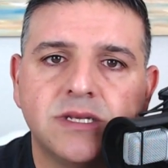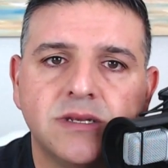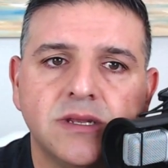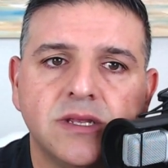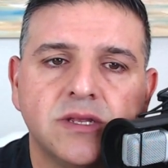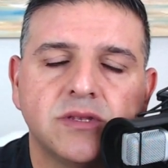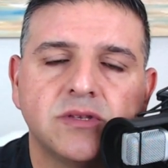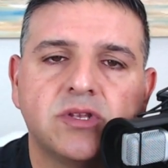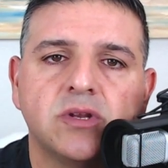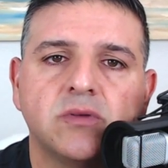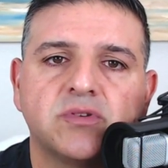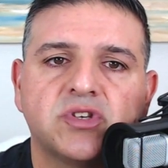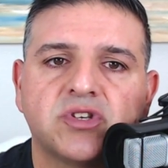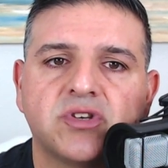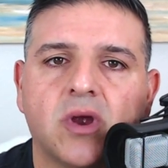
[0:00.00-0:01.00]
You know,
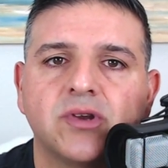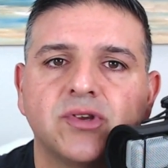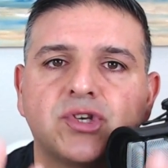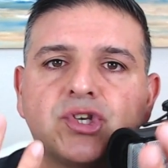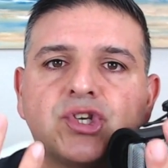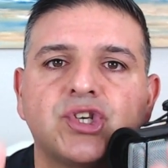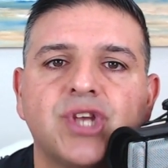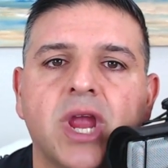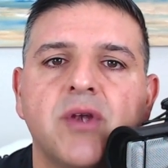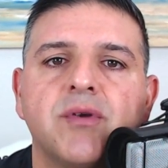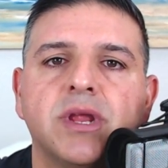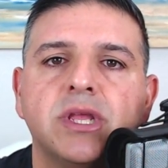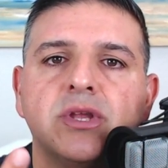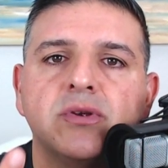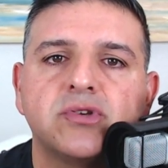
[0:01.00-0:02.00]
start
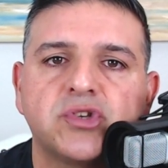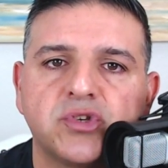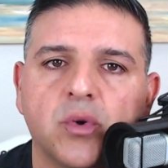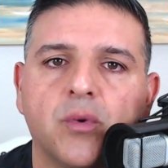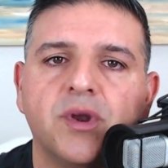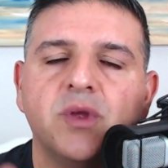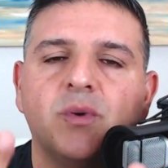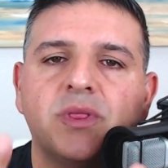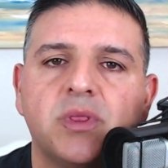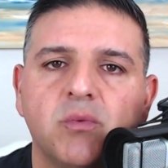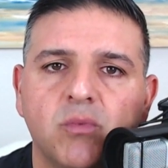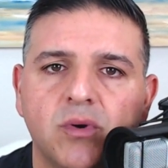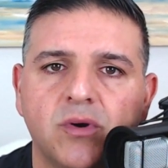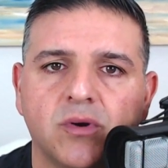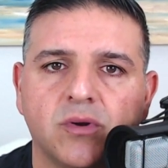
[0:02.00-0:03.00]
sharing your story with the
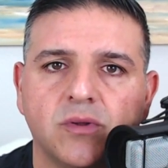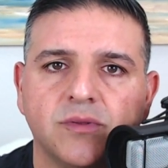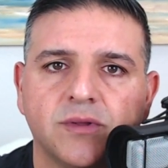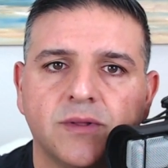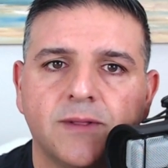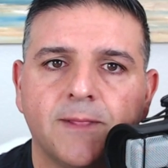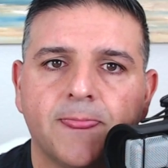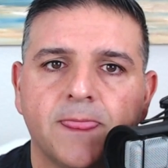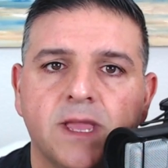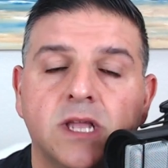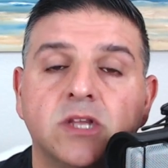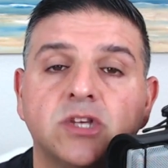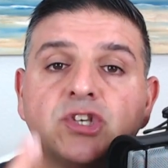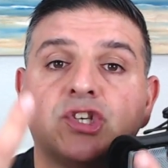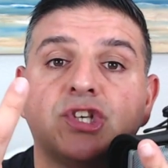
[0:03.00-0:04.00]
world.
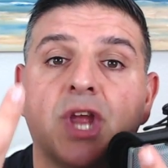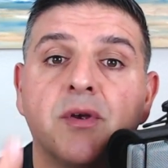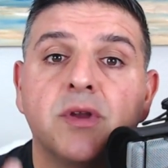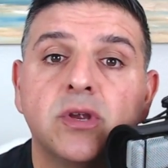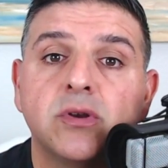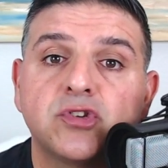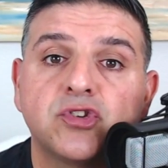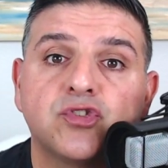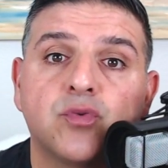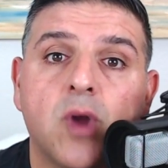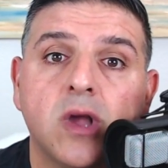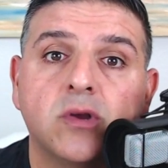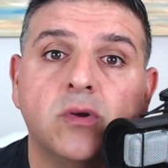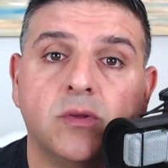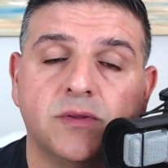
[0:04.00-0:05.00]
Share your
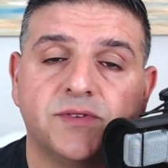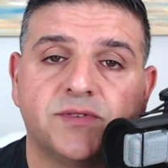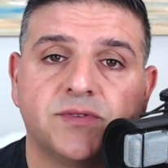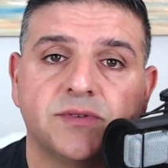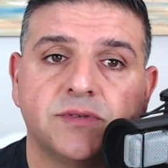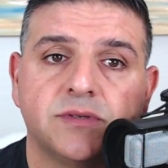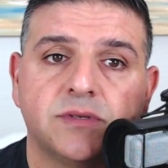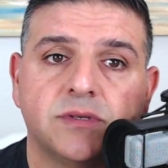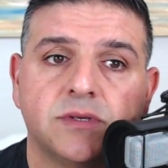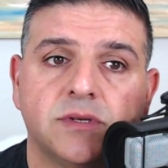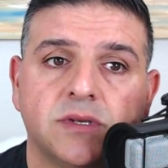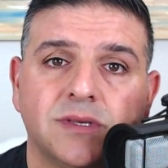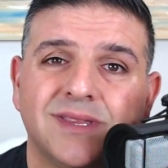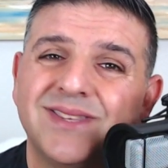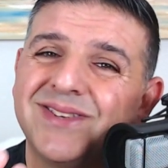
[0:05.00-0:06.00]
struggles.
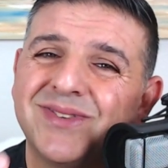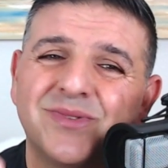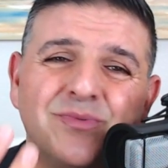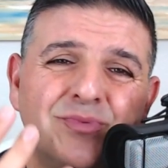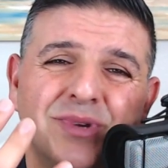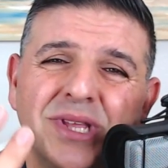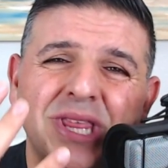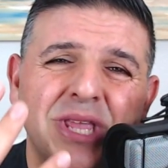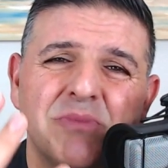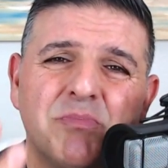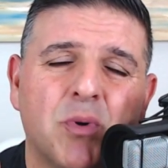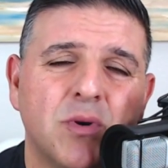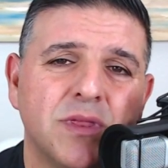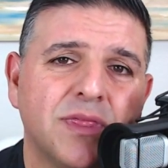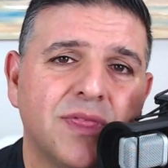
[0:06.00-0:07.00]
This is a really
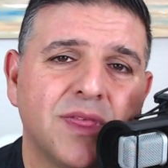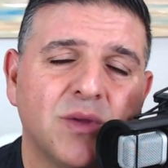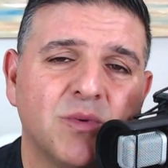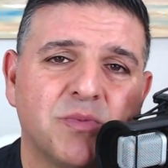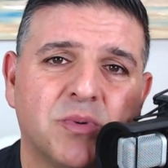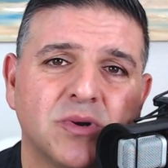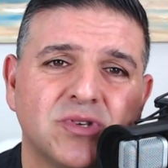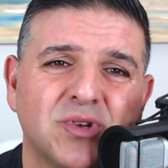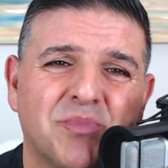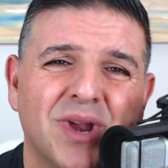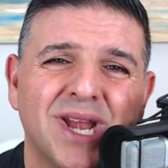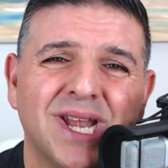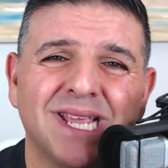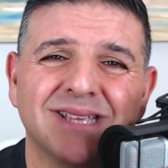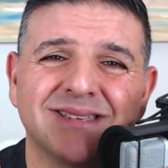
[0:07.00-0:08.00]
important thing with personal
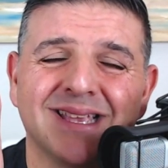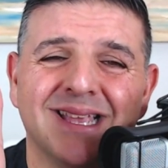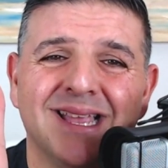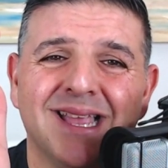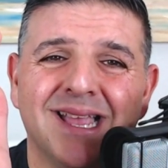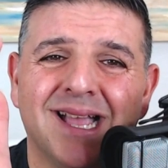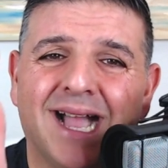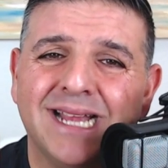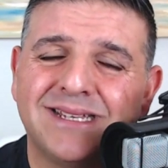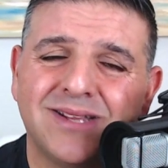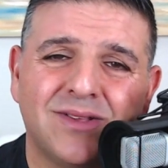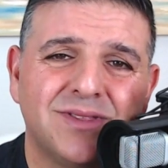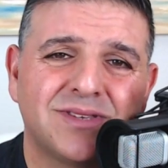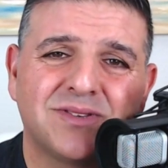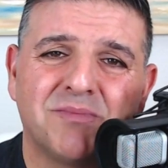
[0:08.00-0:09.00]
branding is I
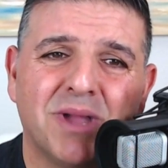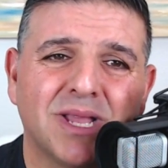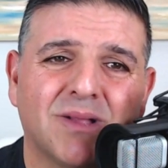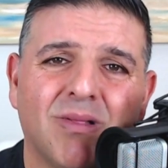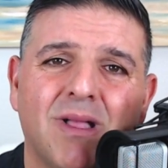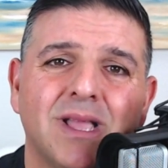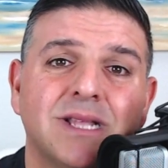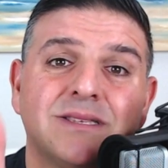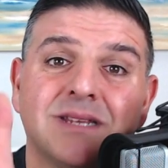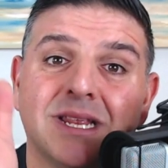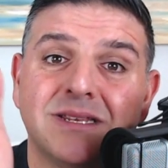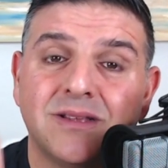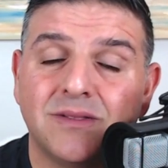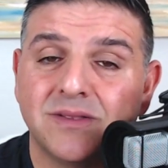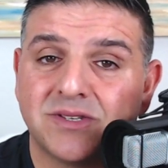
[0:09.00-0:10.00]
tell this to my clients and
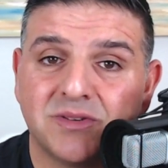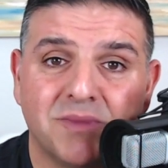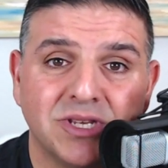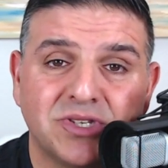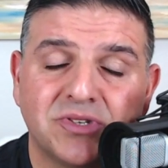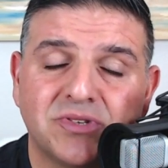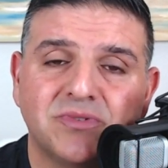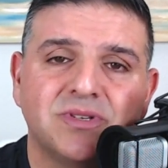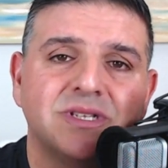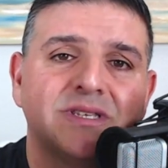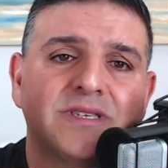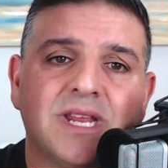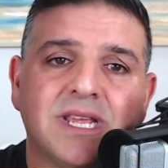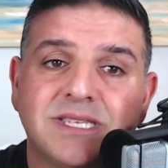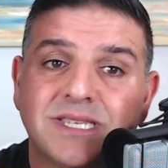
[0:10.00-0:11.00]
I tell this to my
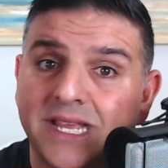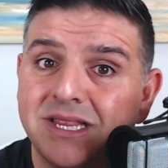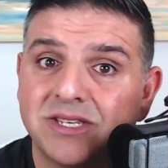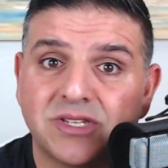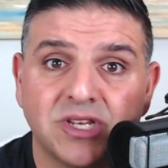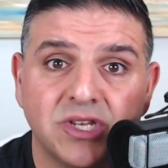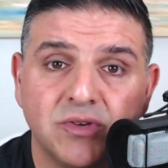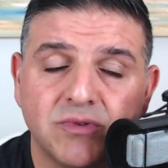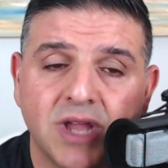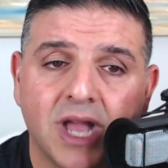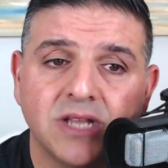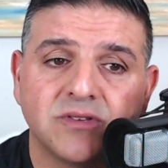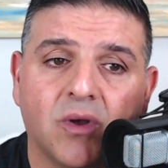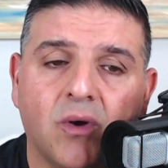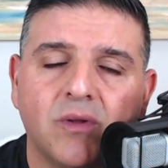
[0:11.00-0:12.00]
students and I say this to you
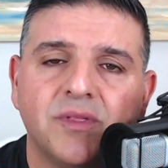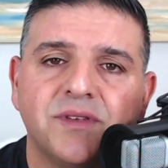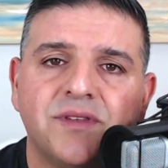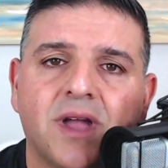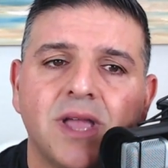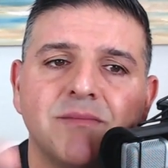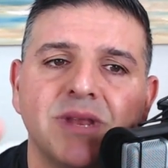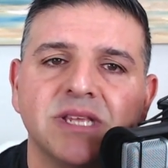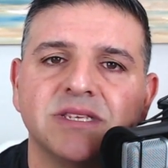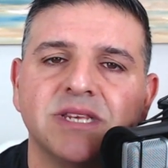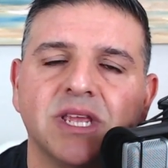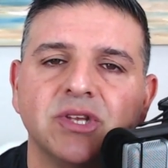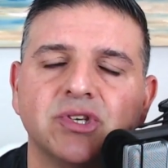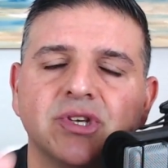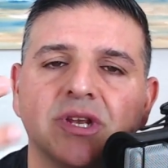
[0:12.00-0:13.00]
guys all the time, Nez
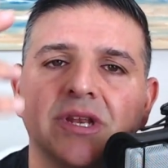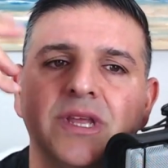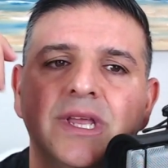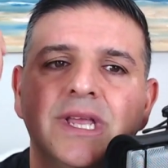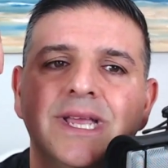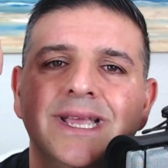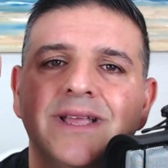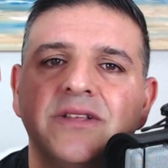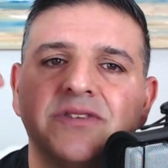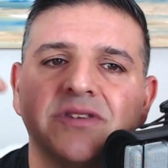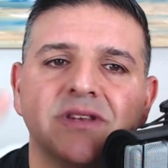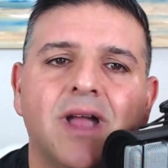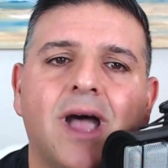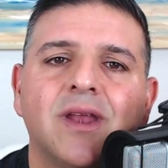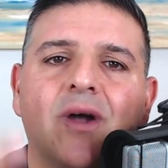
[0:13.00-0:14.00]
Nation. It's
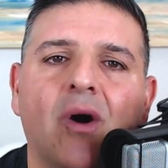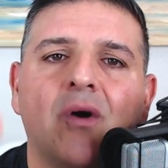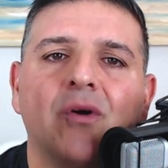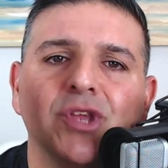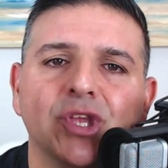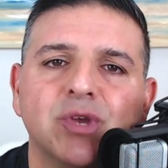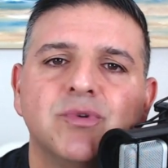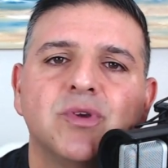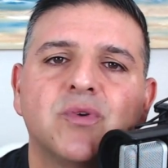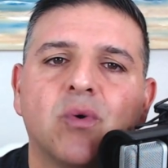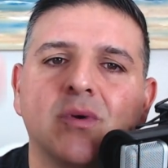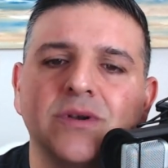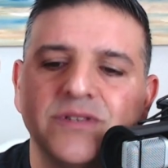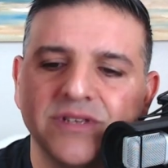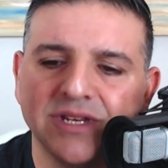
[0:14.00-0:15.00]
not all
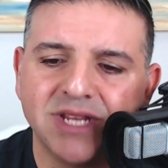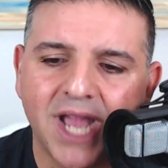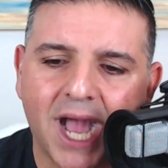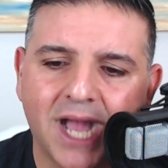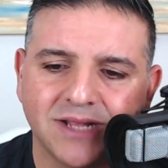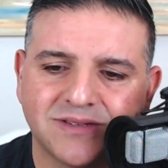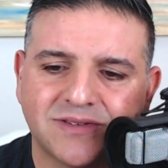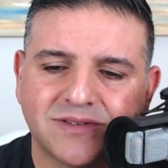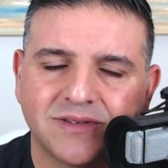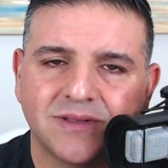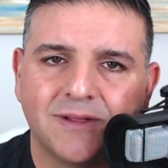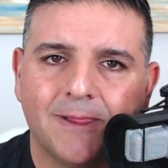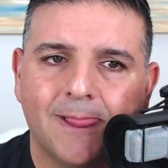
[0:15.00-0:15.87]
unicorns and yachts